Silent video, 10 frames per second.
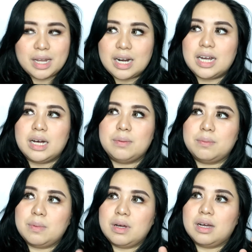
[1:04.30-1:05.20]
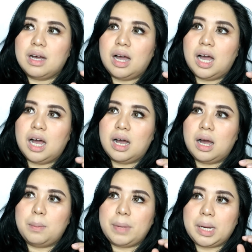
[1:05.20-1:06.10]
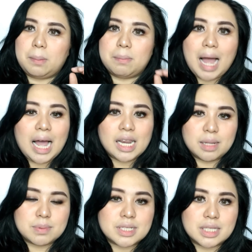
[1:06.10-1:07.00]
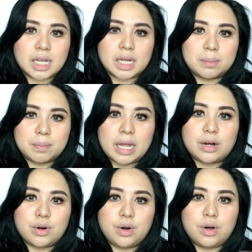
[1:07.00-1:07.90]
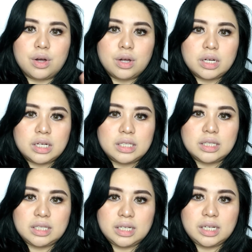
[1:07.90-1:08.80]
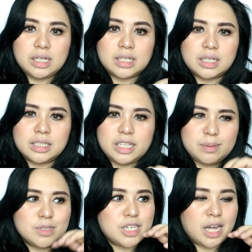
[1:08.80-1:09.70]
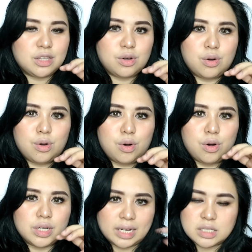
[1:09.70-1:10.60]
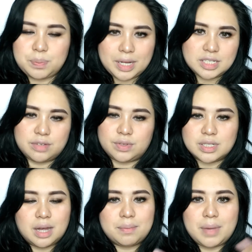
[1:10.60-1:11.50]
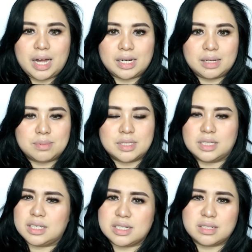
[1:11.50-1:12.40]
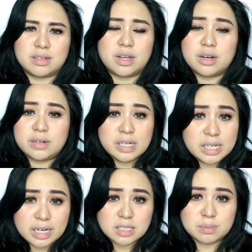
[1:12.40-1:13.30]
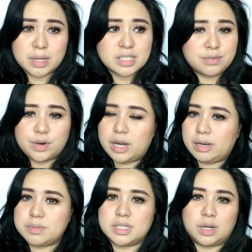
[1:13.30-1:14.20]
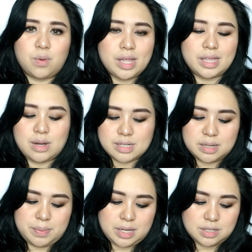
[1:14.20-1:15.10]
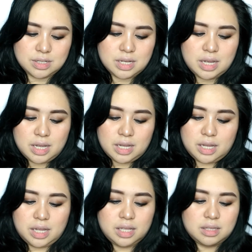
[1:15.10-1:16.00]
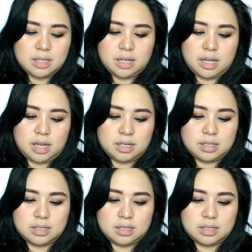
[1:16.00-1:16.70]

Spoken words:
Para kang may MAC lipstick pero hindi masyado expensive kasi ang MAC lipstick is really expensive for a lipstick. 1,000 pesos. And ayan.